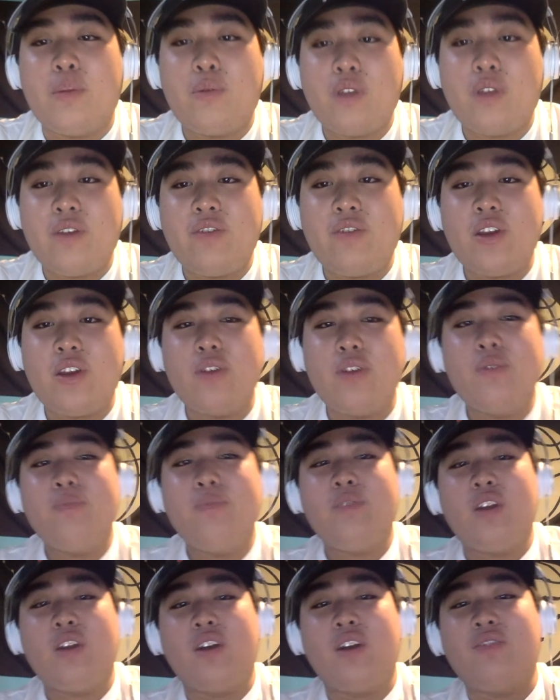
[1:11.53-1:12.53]
preview
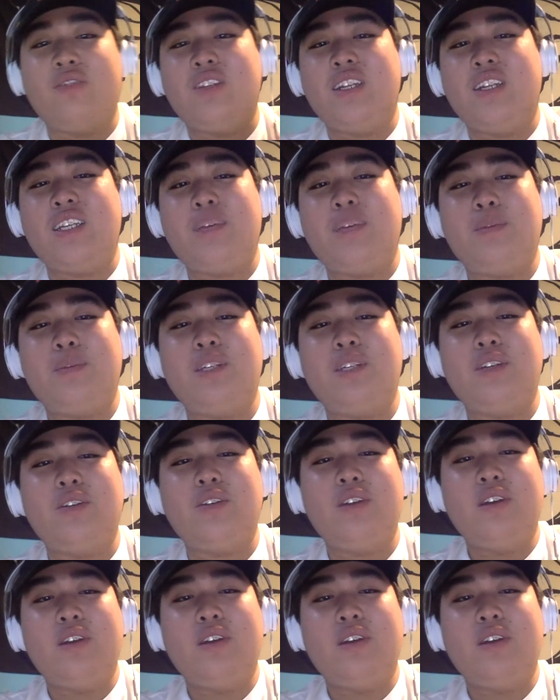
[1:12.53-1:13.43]
of today's episode.